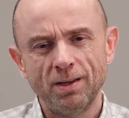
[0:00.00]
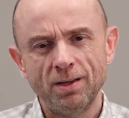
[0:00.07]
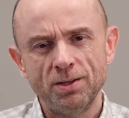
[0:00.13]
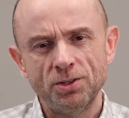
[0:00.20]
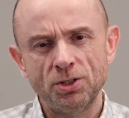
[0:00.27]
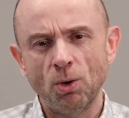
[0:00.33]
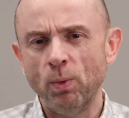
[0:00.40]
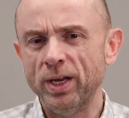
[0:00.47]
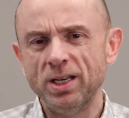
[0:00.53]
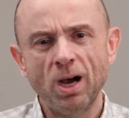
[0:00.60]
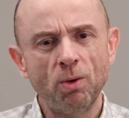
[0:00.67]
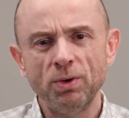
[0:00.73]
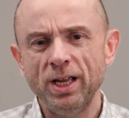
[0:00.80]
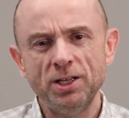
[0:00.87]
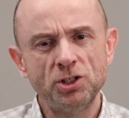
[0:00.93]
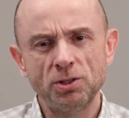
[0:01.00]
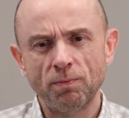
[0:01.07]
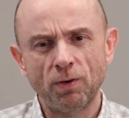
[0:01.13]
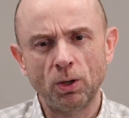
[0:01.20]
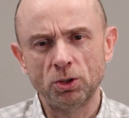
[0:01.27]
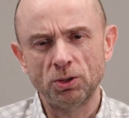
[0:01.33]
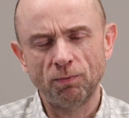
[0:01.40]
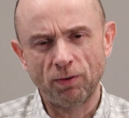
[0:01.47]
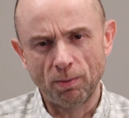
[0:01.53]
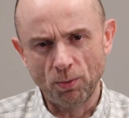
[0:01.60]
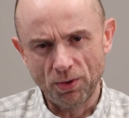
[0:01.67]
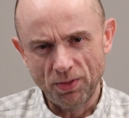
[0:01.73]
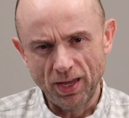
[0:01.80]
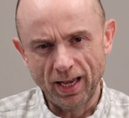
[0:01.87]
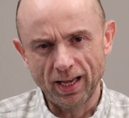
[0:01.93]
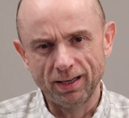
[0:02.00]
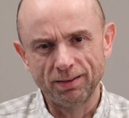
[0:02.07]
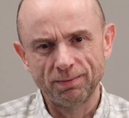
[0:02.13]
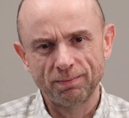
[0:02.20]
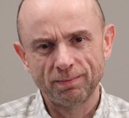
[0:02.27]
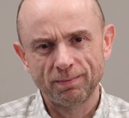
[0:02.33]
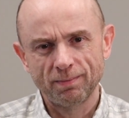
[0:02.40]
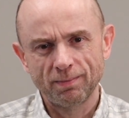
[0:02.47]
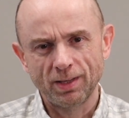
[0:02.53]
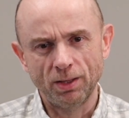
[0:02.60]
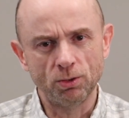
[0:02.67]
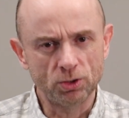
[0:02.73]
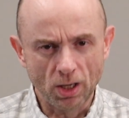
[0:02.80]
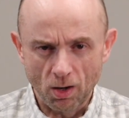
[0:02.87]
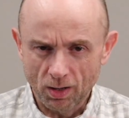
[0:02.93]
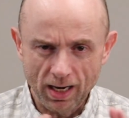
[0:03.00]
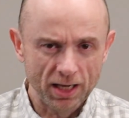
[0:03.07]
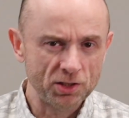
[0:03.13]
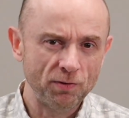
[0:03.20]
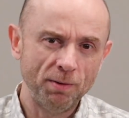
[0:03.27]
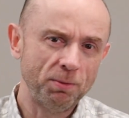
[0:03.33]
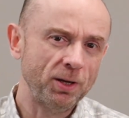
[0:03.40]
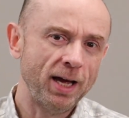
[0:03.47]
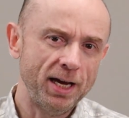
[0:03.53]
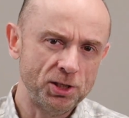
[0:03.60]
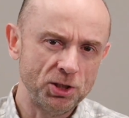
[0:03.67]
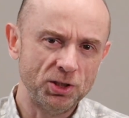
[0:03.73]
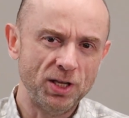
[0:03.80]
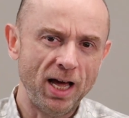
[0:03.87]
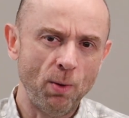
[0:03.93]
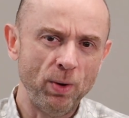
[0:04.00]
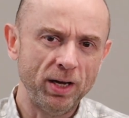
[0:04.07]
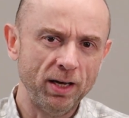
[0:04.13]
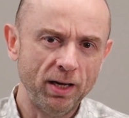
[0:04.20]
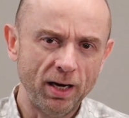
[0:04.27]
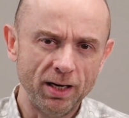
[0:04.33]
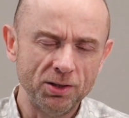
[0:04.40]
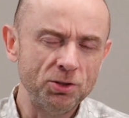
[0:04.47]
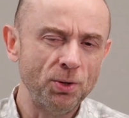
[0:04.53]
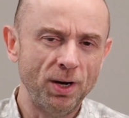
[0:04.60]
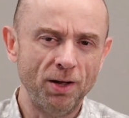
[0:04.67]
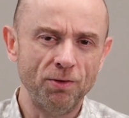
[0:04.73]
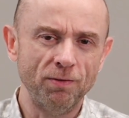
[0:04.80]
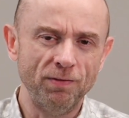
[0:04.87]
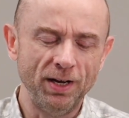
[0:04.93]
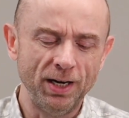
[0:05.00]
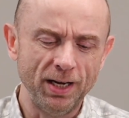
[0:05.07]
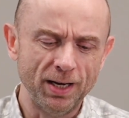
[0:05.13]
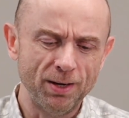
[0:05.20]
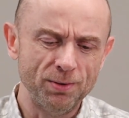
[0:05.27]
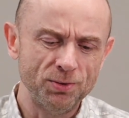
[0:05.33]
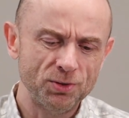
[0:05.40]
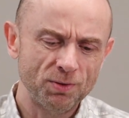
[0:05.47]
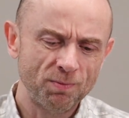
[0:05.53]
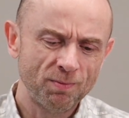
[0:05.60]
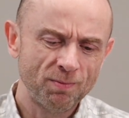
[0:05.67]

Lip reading: So we don't need subversion from within. There's all kinds of implications that we can get into in other videos.